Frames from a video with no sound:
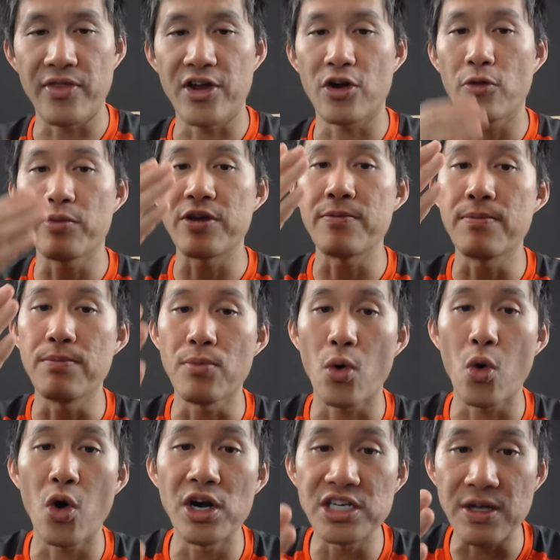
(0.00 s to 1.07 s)
there'll be
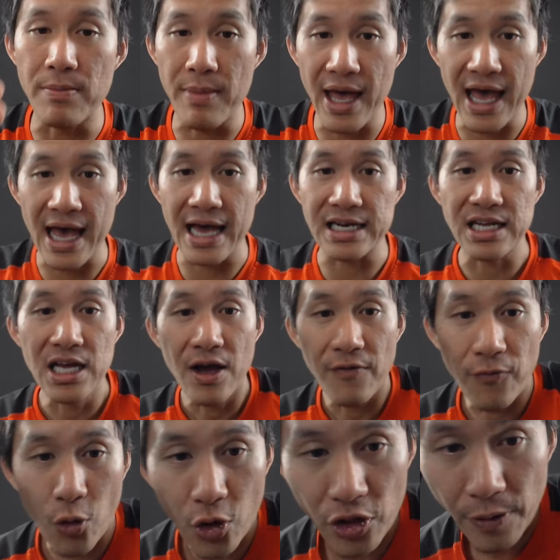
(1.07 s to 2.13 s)
more demand
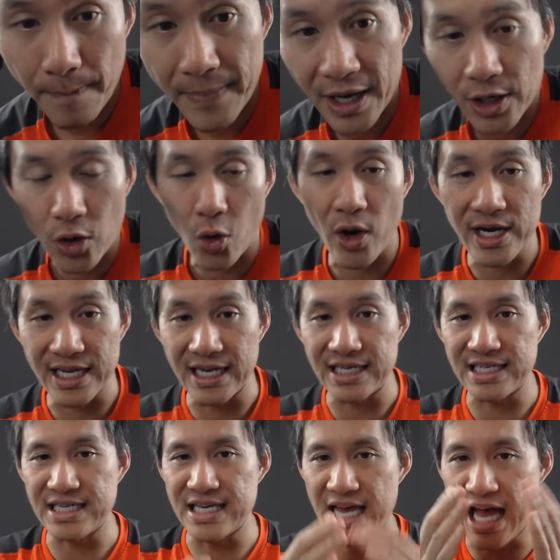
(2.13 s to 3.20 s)
for the Bitcoin
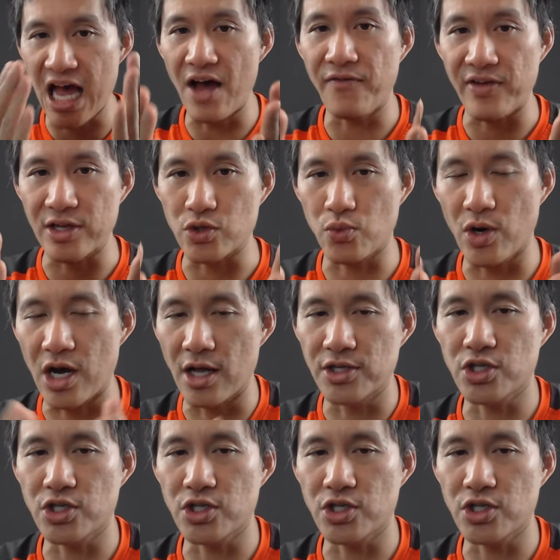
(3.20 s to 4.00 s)
ETF as well.